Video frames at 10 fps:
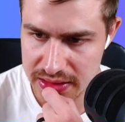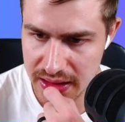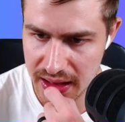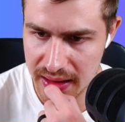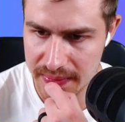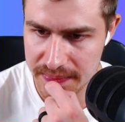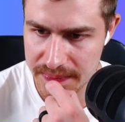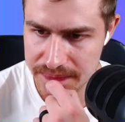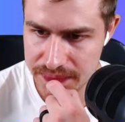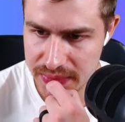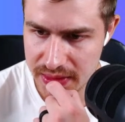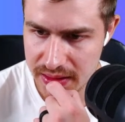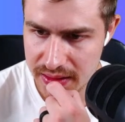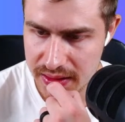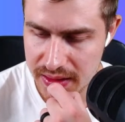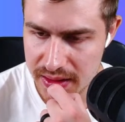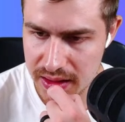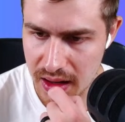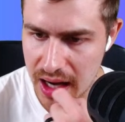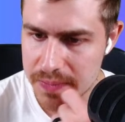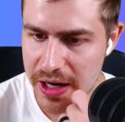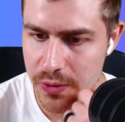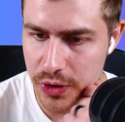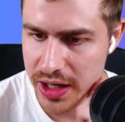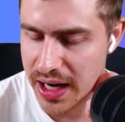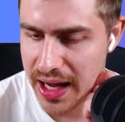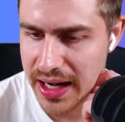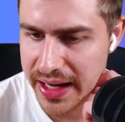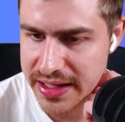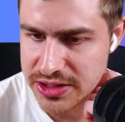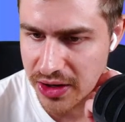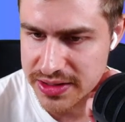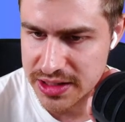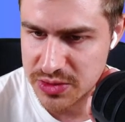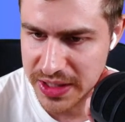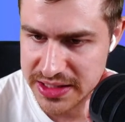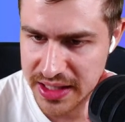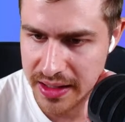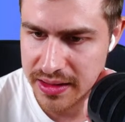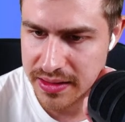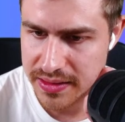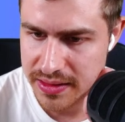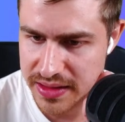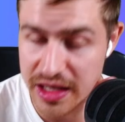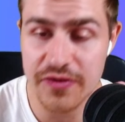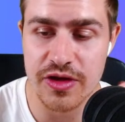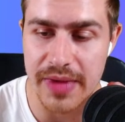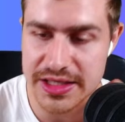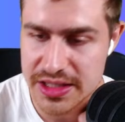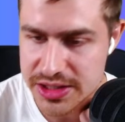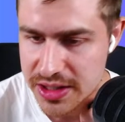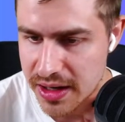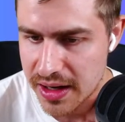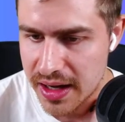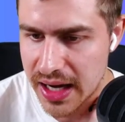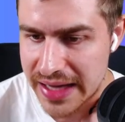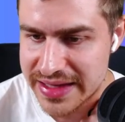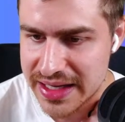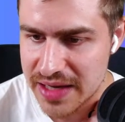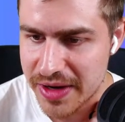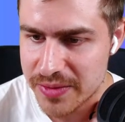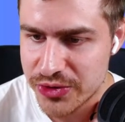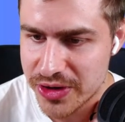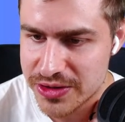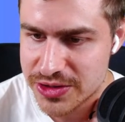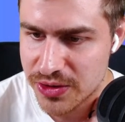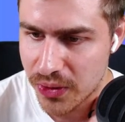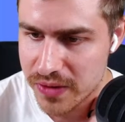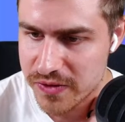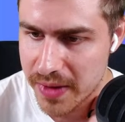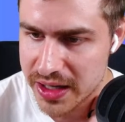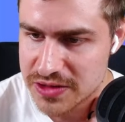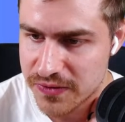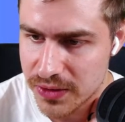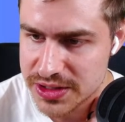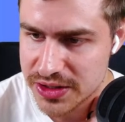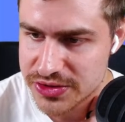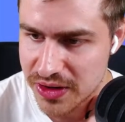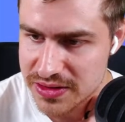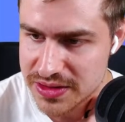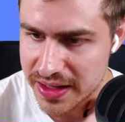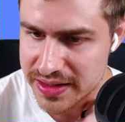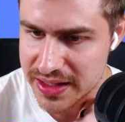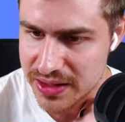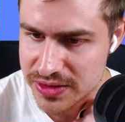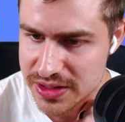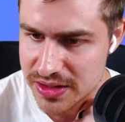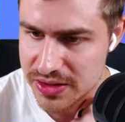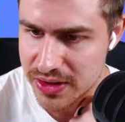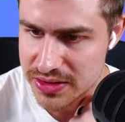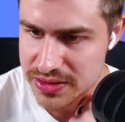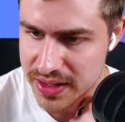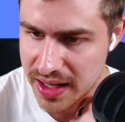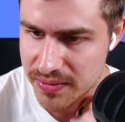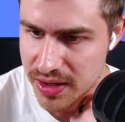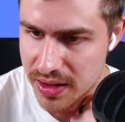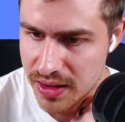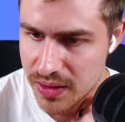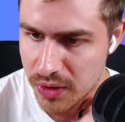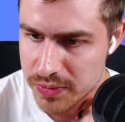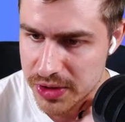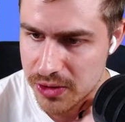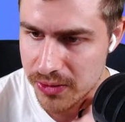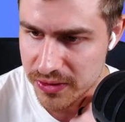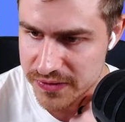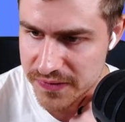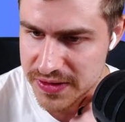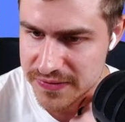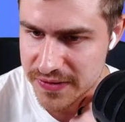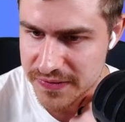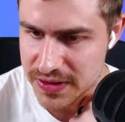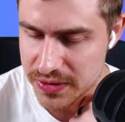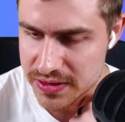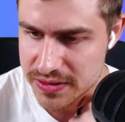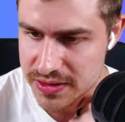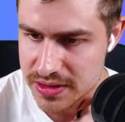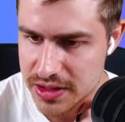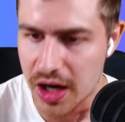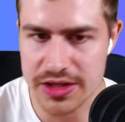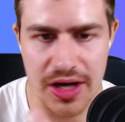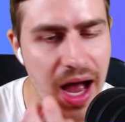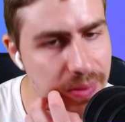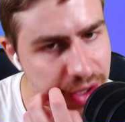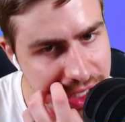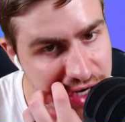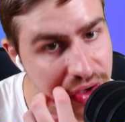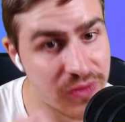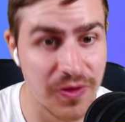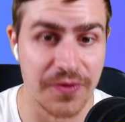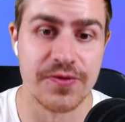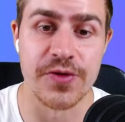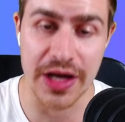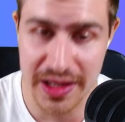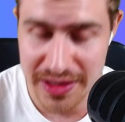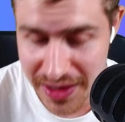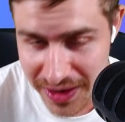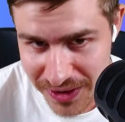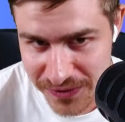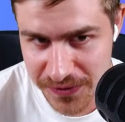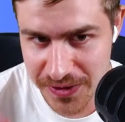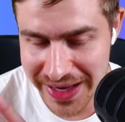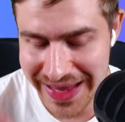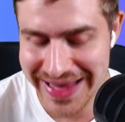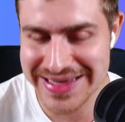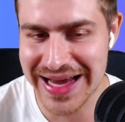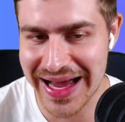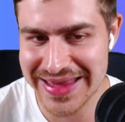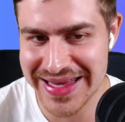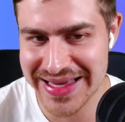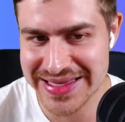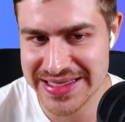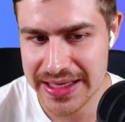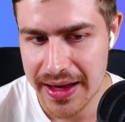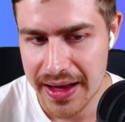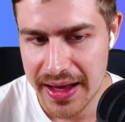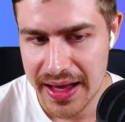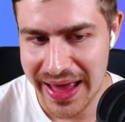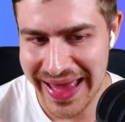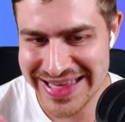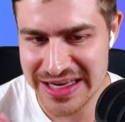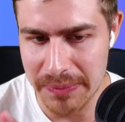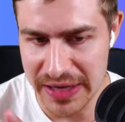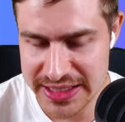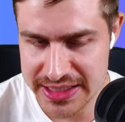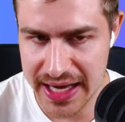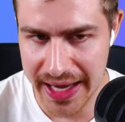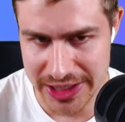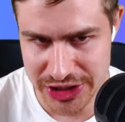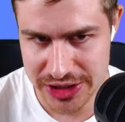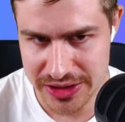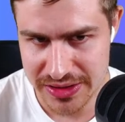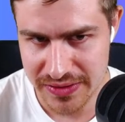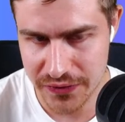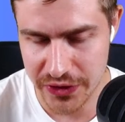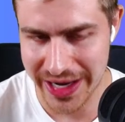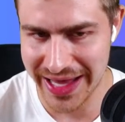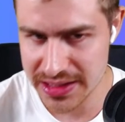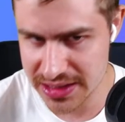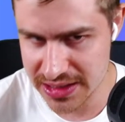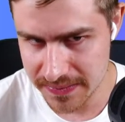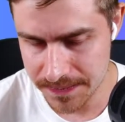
Yeah, I'd play Wood. I like his odds this week, son. Thank you for the message. Thinking about Bruno to Gordon from -4. It's a good transfer, I think, and also the Newcastle game won't be caught off 50-50 with Chris. Yeah, so I'm looking to do it for free. For a hit, I think it's a bit sketch for a hit.